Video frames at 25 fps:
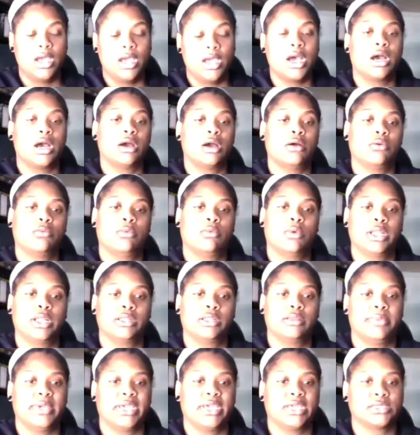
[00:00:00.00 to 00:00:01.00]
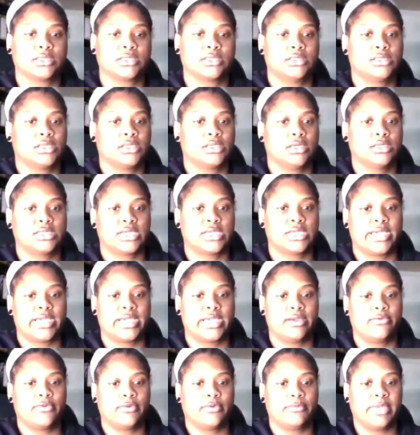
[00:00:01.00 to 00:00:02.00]
One of the biggest concerns I
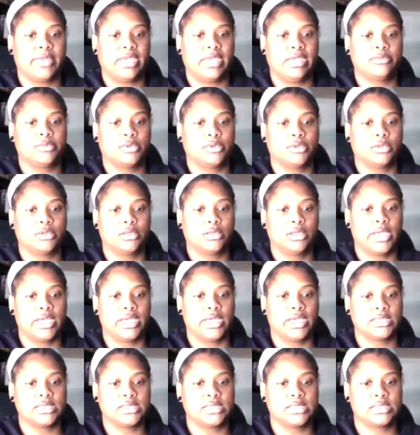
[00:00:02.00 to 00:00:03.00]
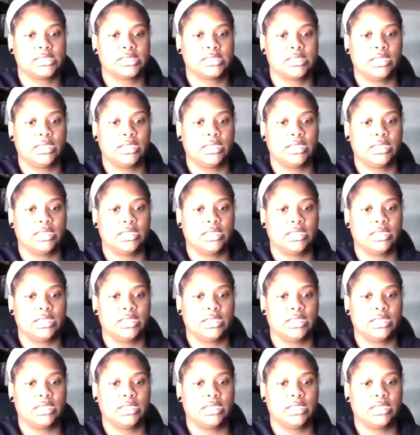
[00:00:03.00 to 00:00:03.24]
get from people is